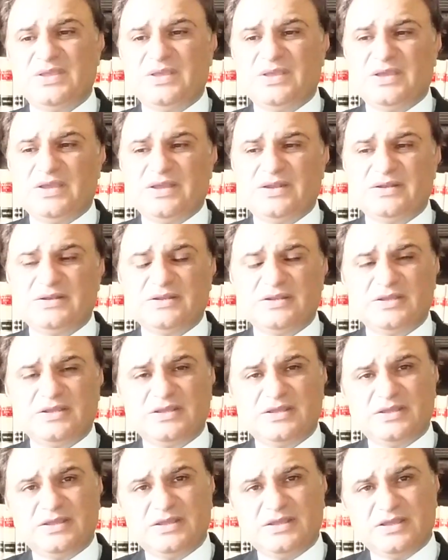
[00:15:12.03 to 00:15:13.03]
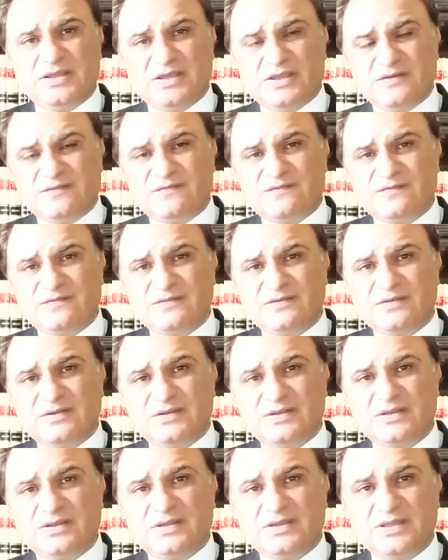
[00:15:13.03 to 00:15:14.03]
And if
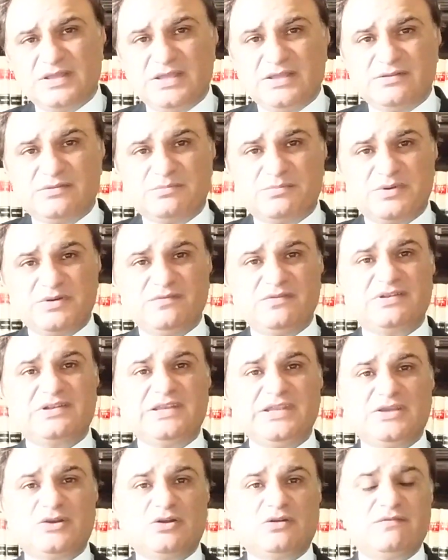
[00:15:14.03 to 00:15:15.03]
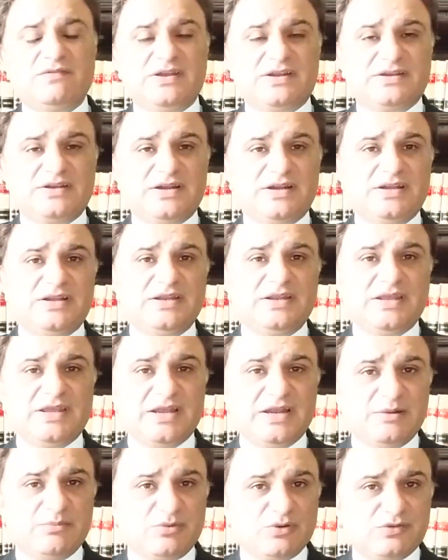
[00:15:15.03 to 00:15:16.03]
he is previously convicted
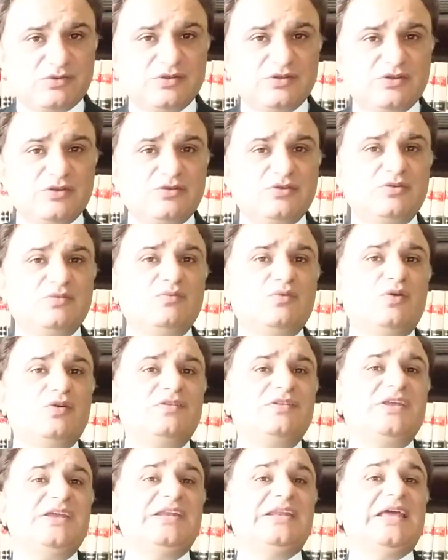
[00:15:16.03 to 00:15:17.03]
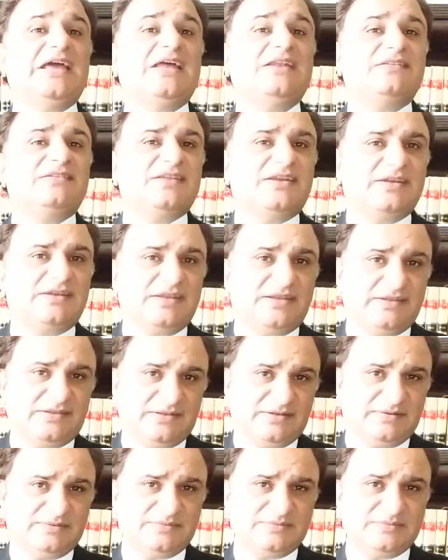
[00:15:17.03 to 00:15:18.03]
and prosecution wants enhanced
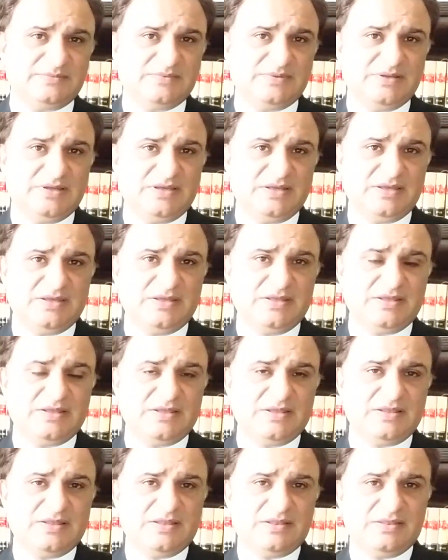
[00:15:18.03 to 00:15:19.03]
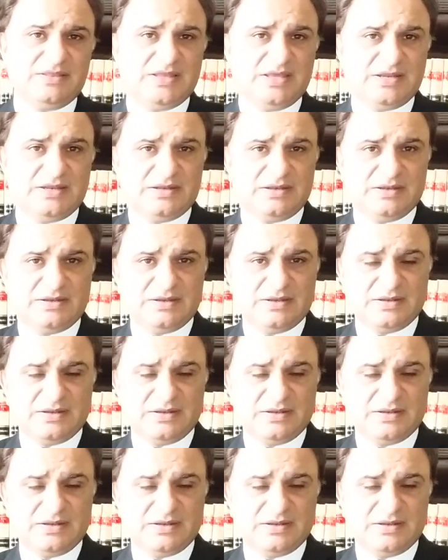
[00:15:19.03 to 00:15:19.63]
sentence, then